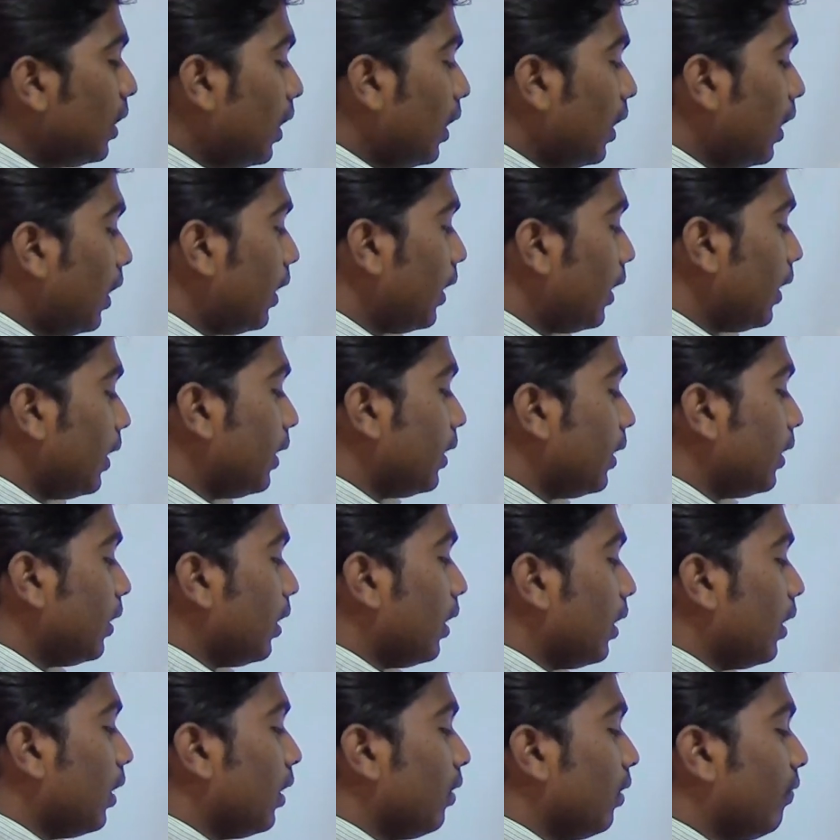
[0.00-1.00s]
and
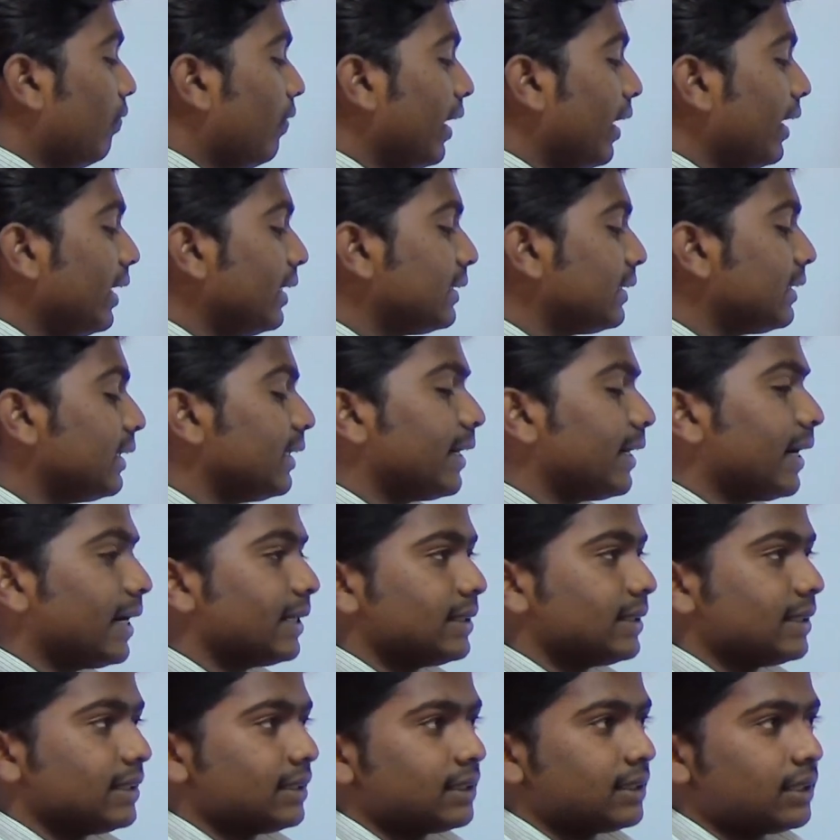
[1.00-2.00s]
financial
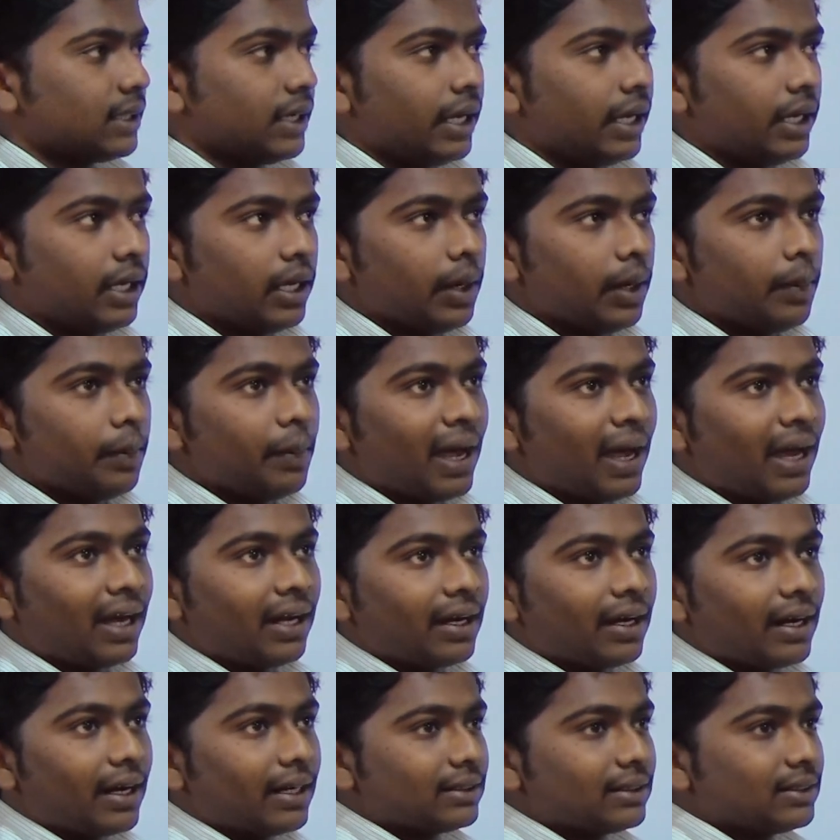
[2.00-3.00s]
transactions like
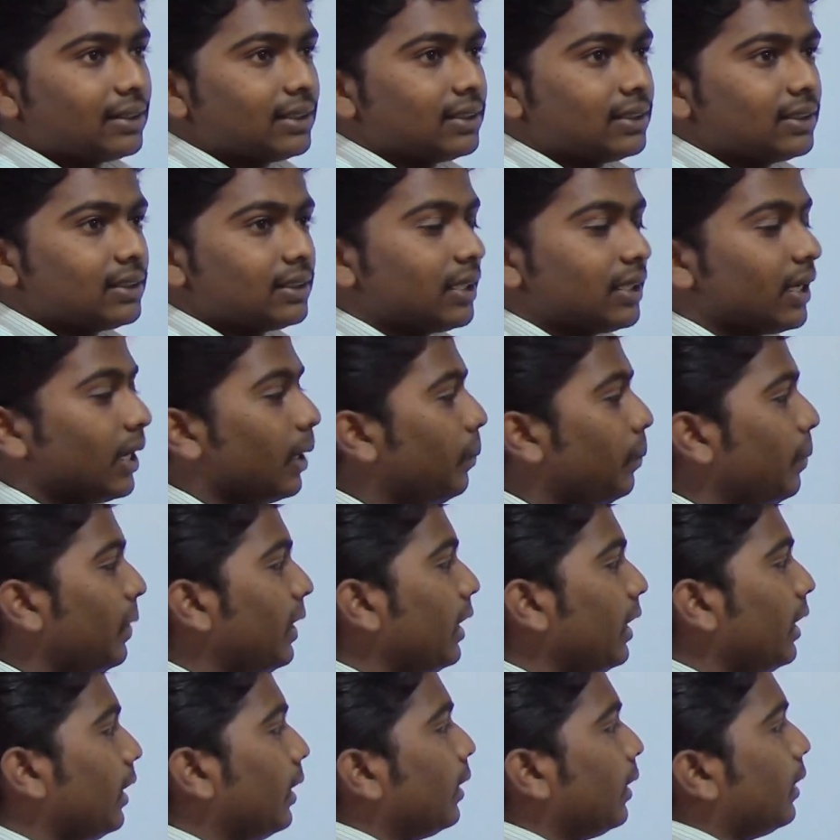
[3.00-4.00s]
bank transaction can
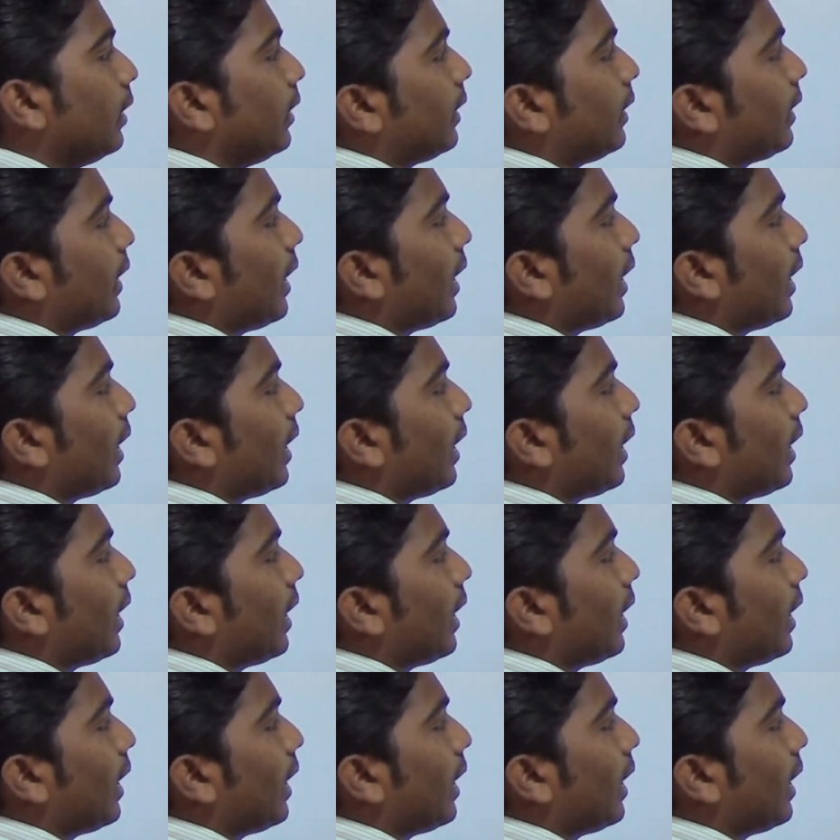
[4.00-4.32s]
be